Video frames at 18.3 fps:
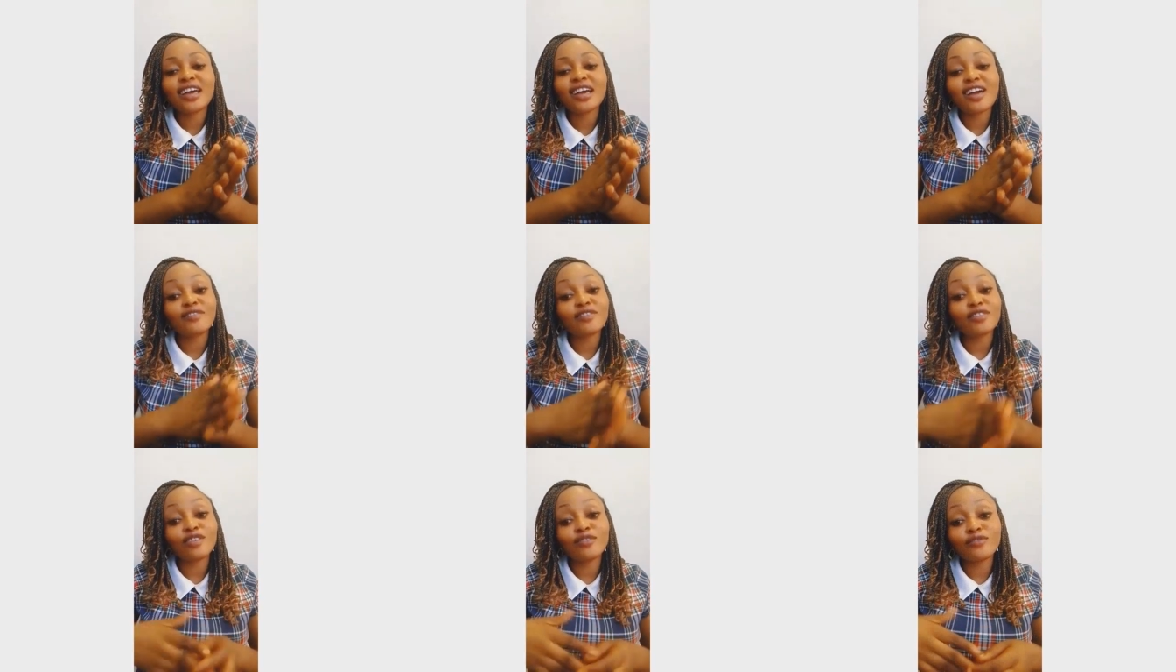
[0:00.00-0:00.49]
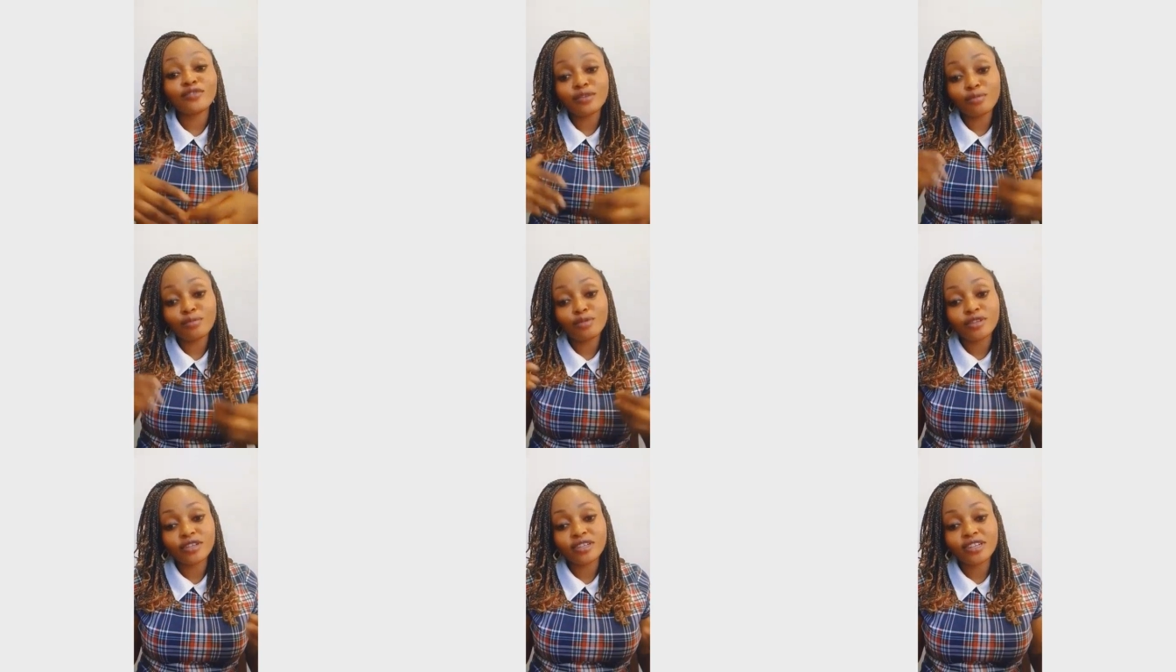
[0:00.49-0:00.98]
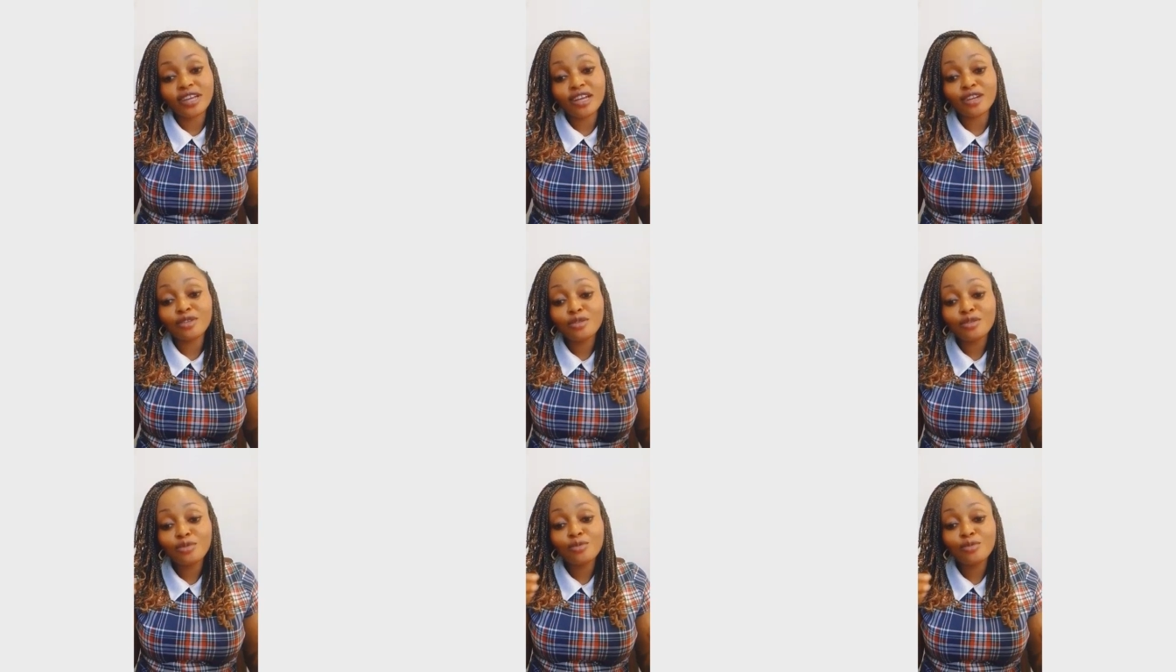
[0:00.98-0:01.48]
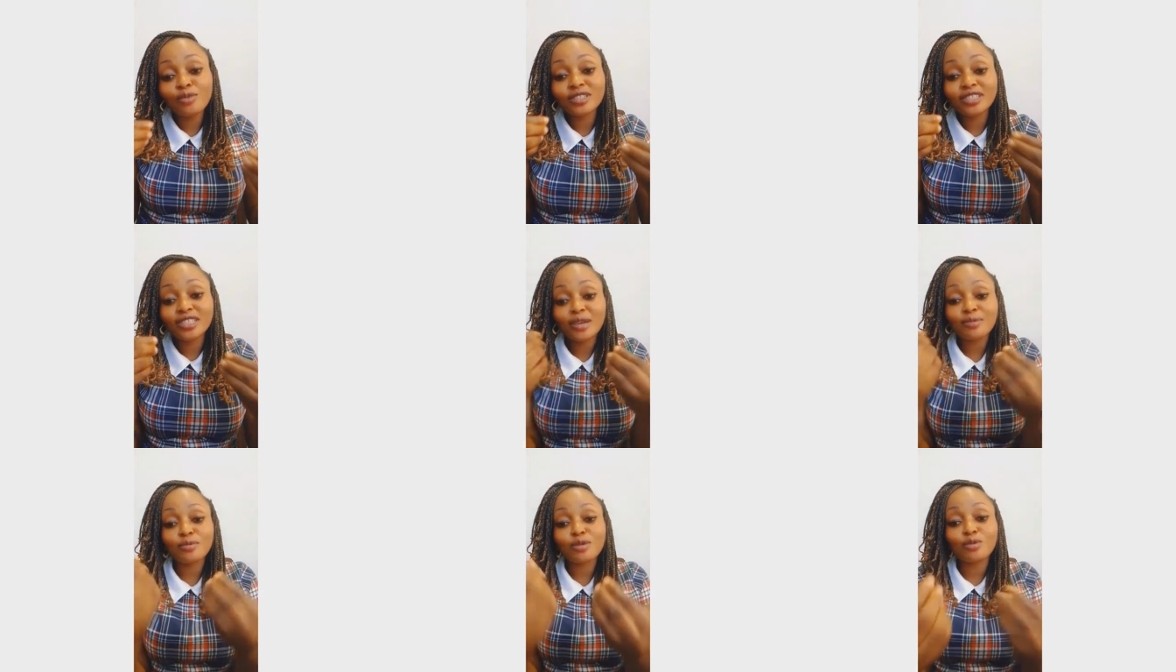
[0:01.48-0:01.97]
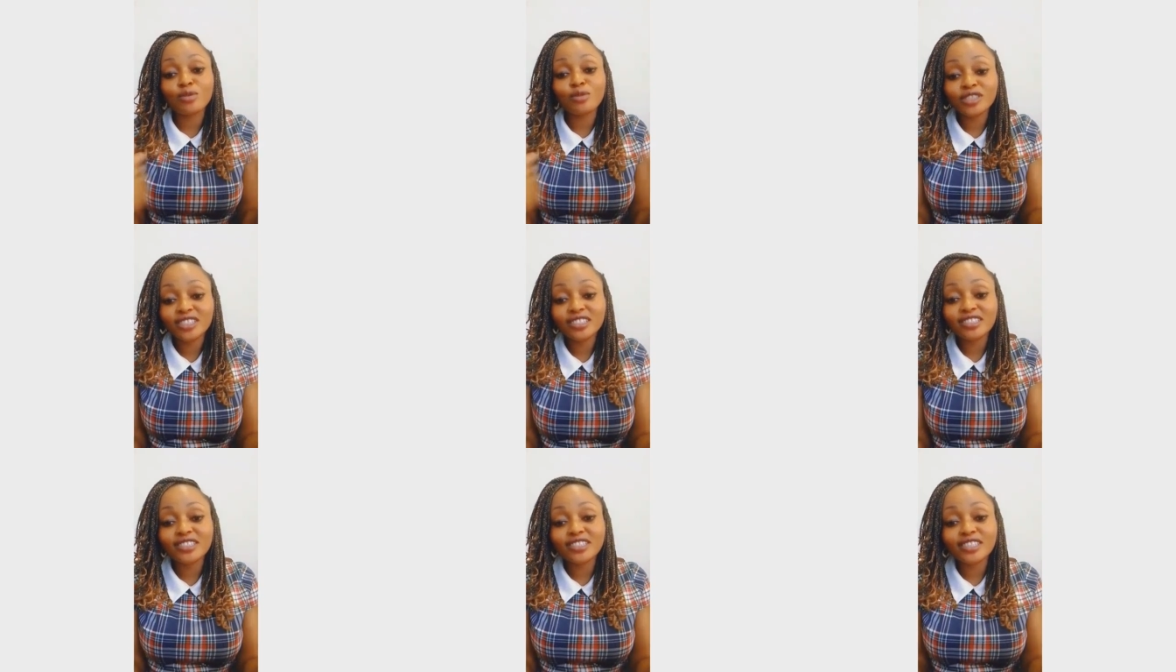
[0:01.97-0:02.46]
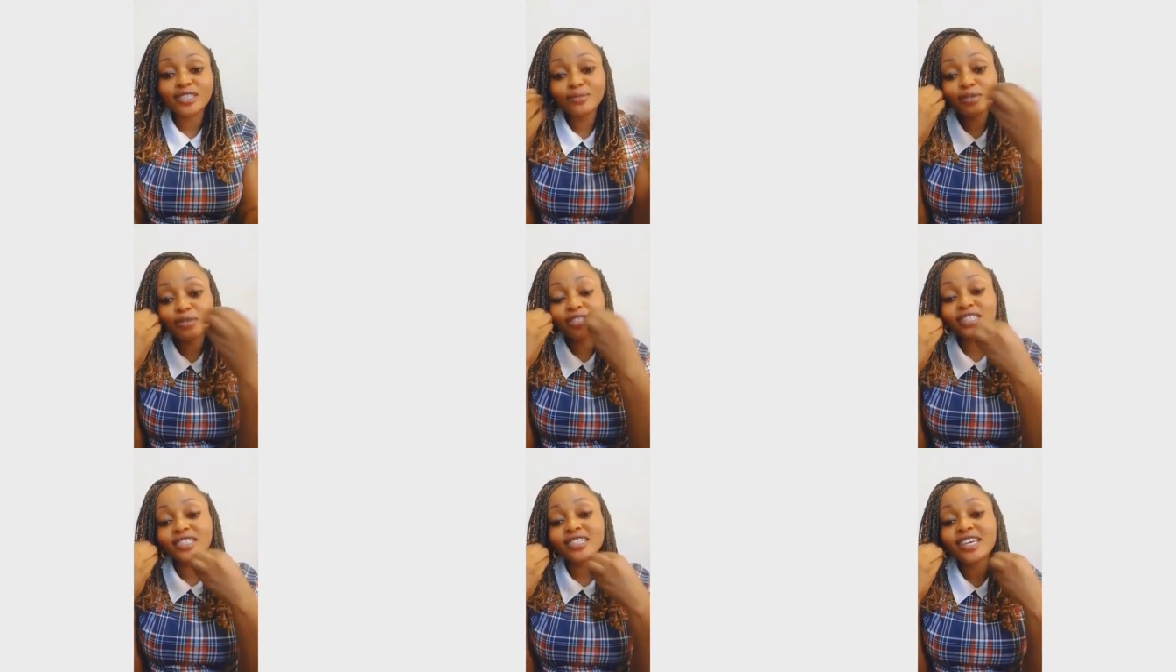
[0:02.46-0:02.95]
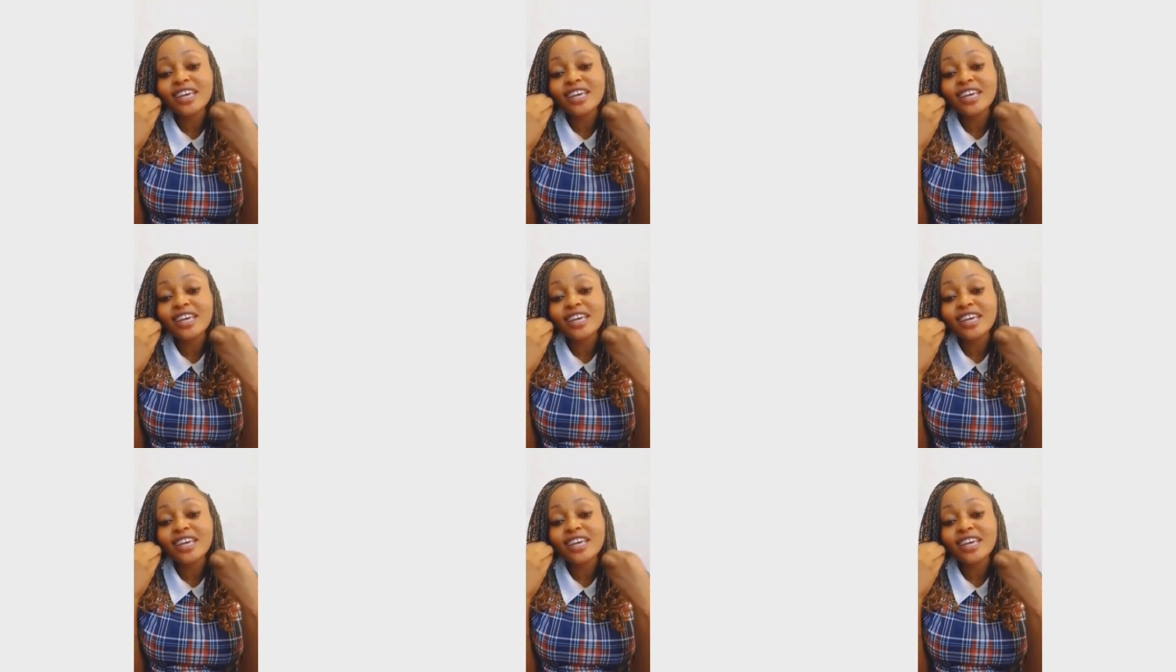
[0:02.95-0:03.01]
Have a lovely morning. I don't know what time you're watching this, but